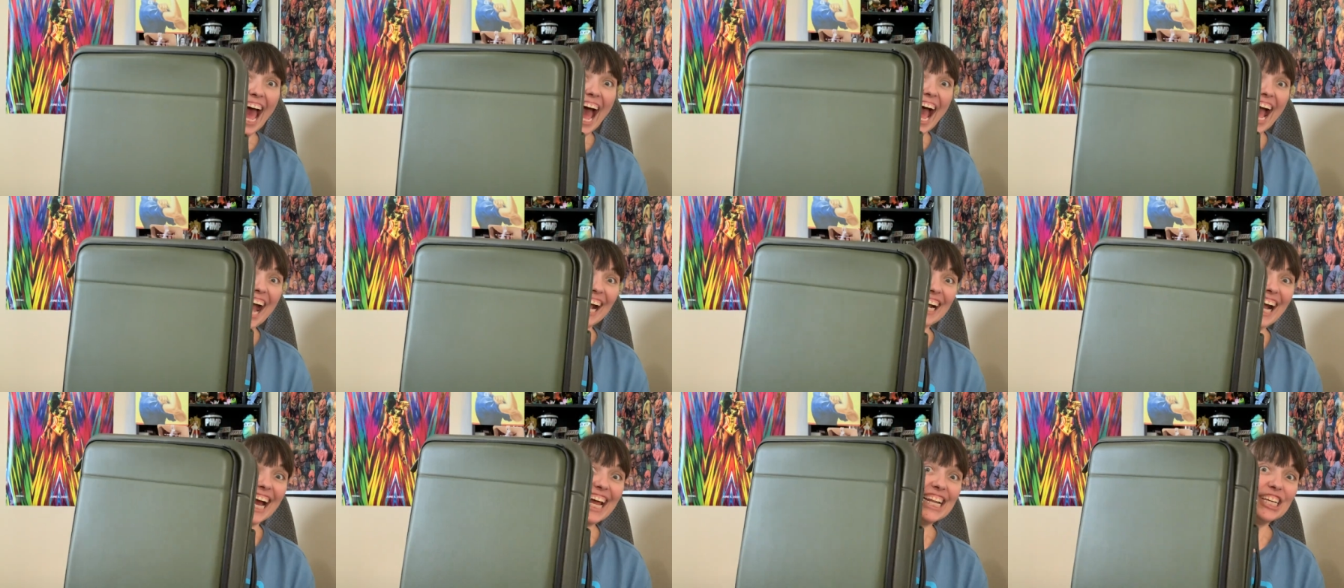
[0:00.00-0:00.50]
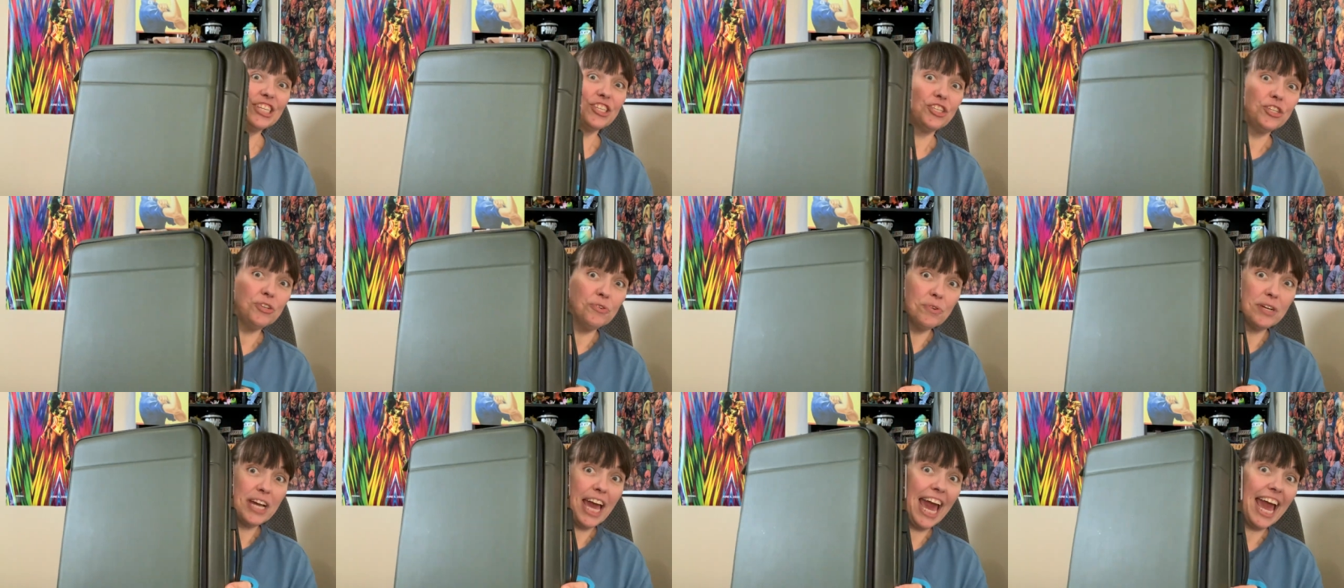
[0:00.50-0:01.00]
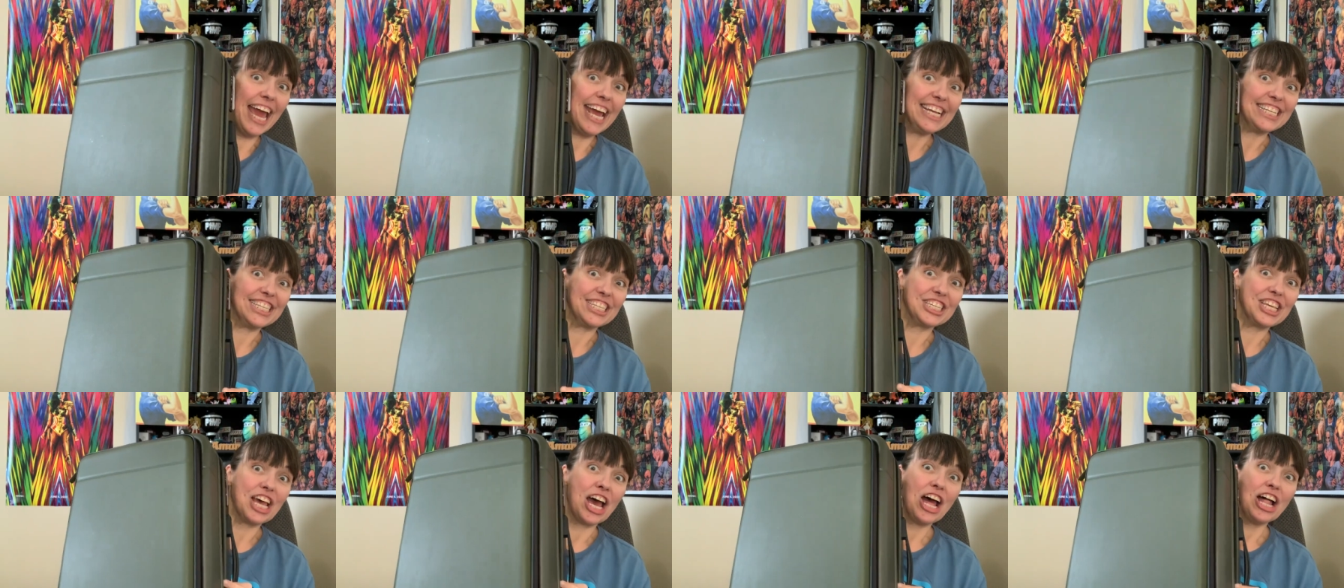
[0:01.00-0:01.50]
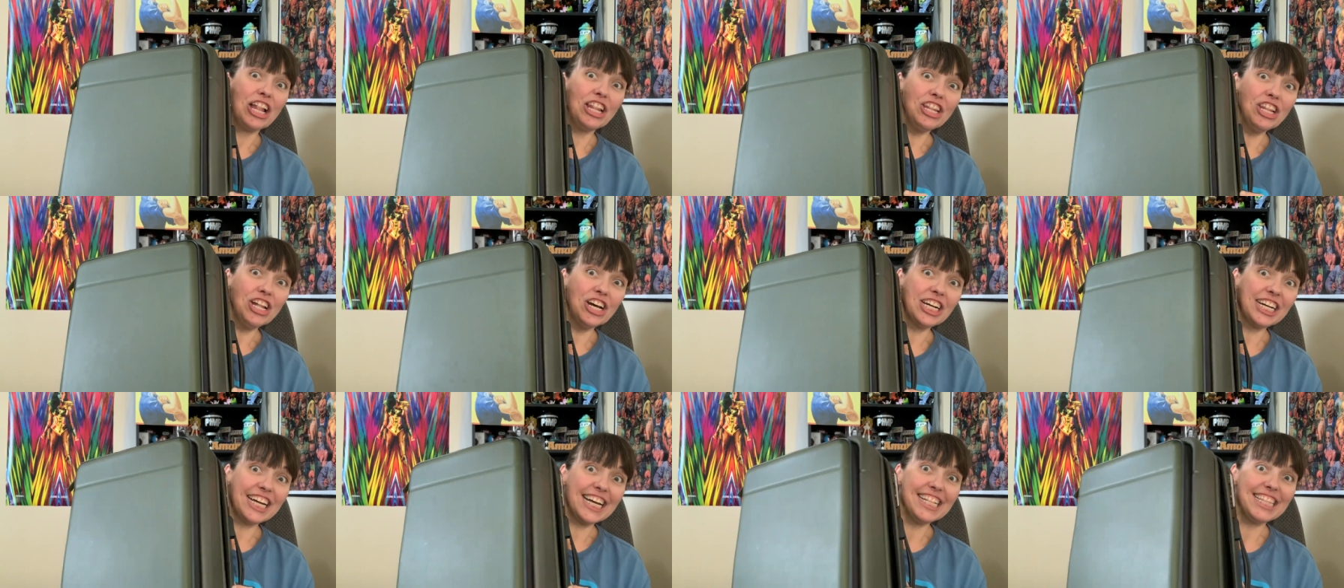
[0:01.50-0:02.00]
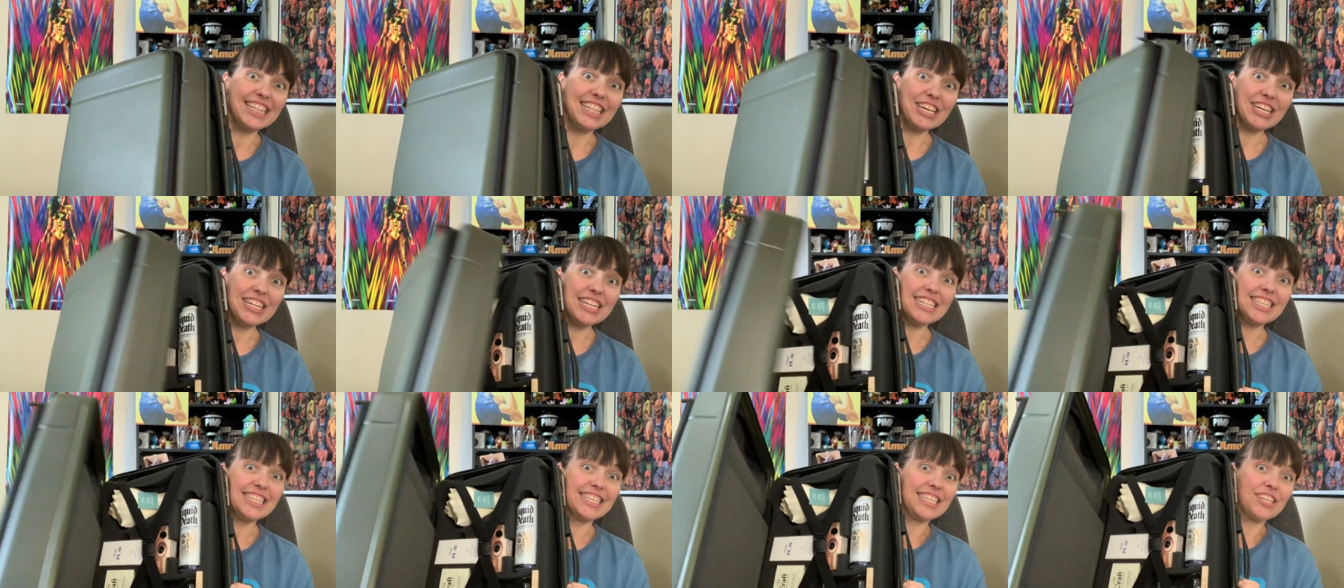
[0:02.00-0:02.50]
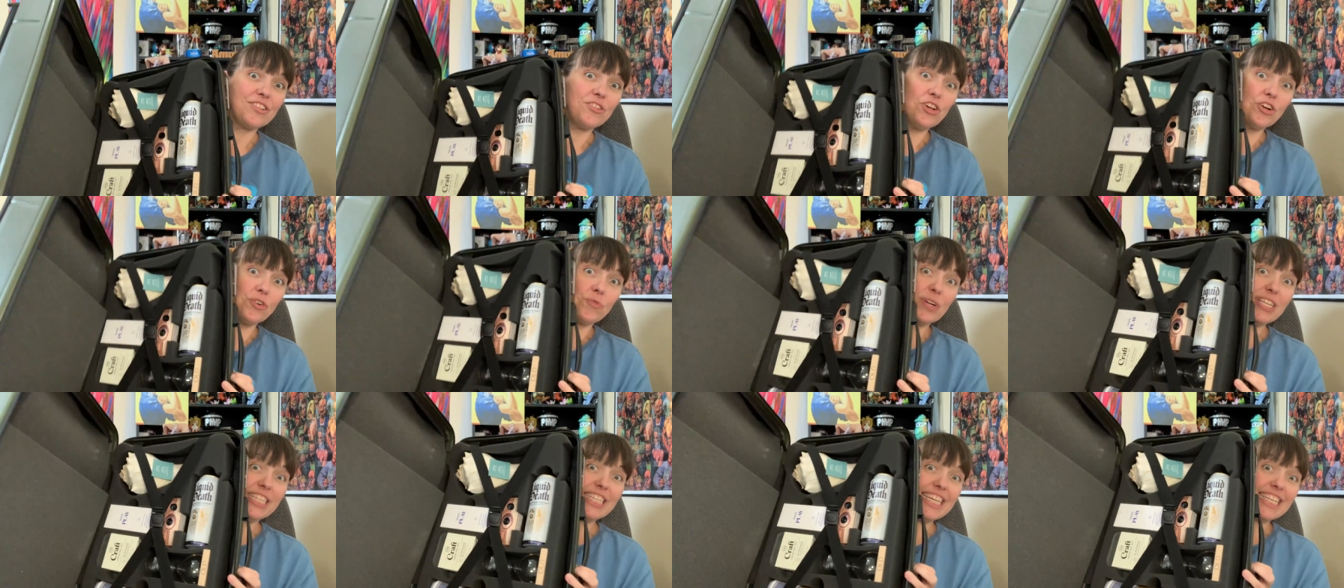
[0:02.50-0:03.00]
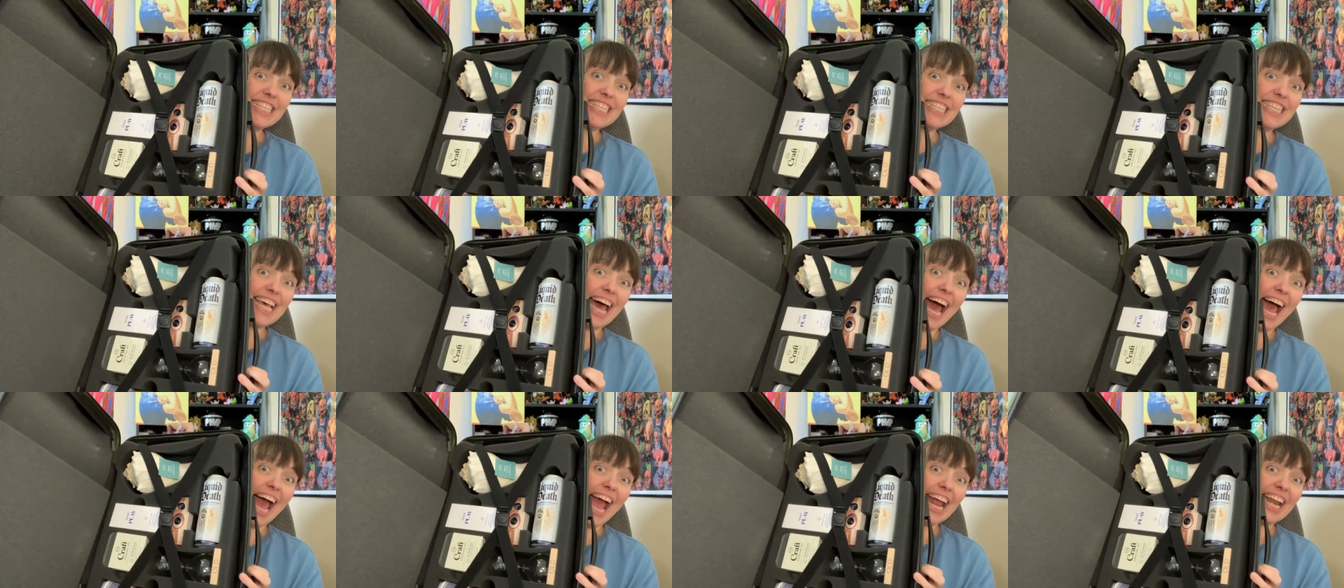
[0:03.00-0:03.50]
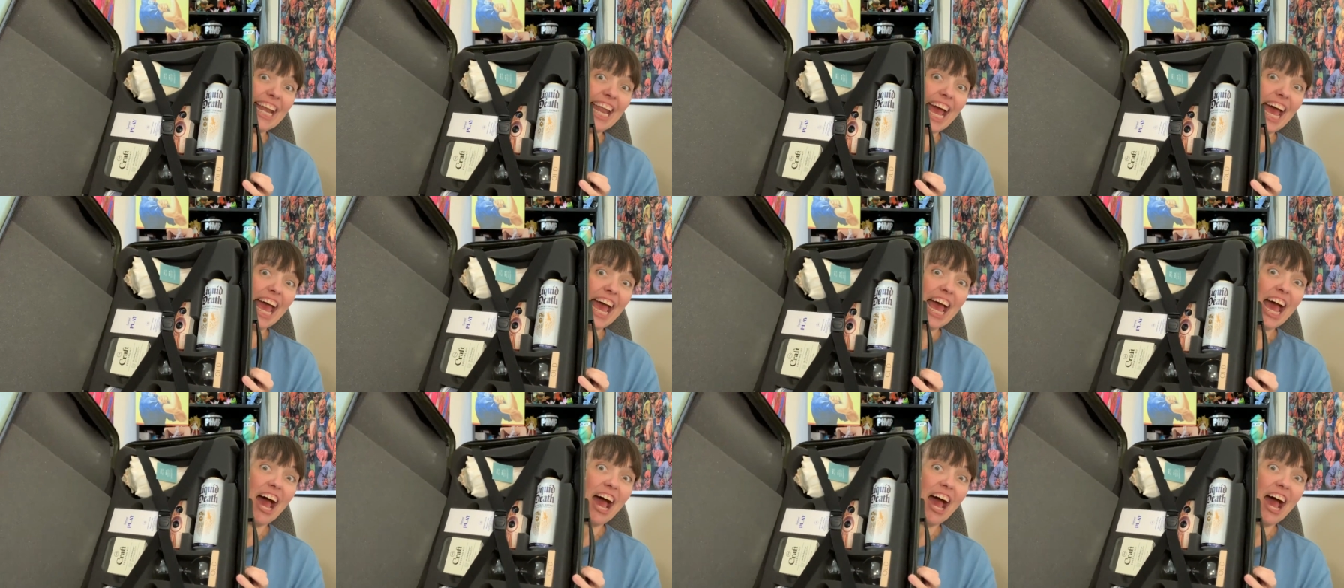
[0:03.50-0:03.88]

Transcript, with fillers: I got a suitcase. Look at this. Look what's inside.